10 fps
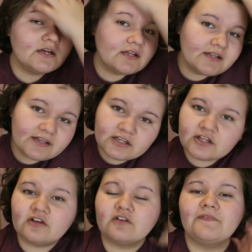to
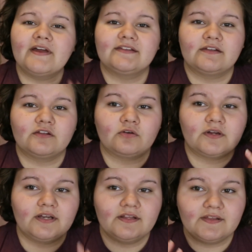your faces or
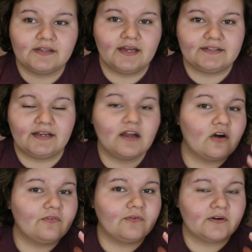anything like that.
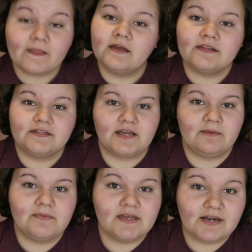Now, for the time
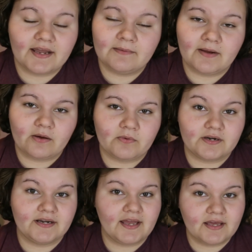being, I am not
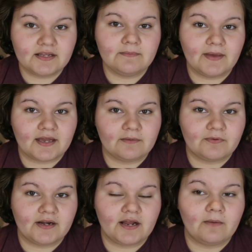wearing any makeup
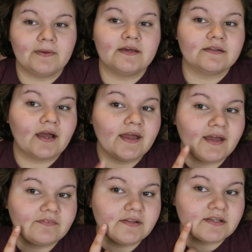right now because I
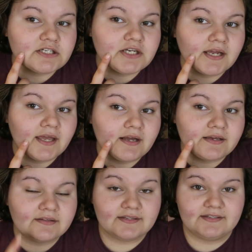have this
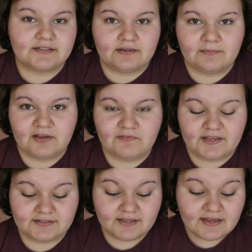gigantic cyst on my
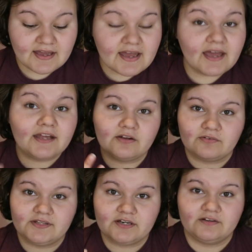face and it
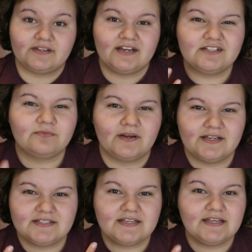really hurts. I just want
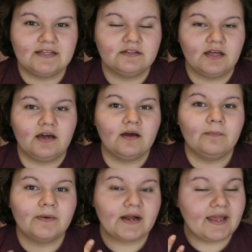it to heal up,
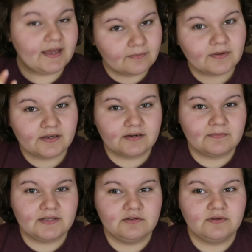but I am going to
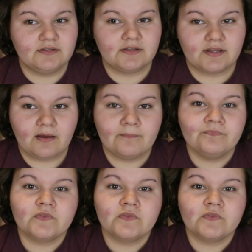be doing some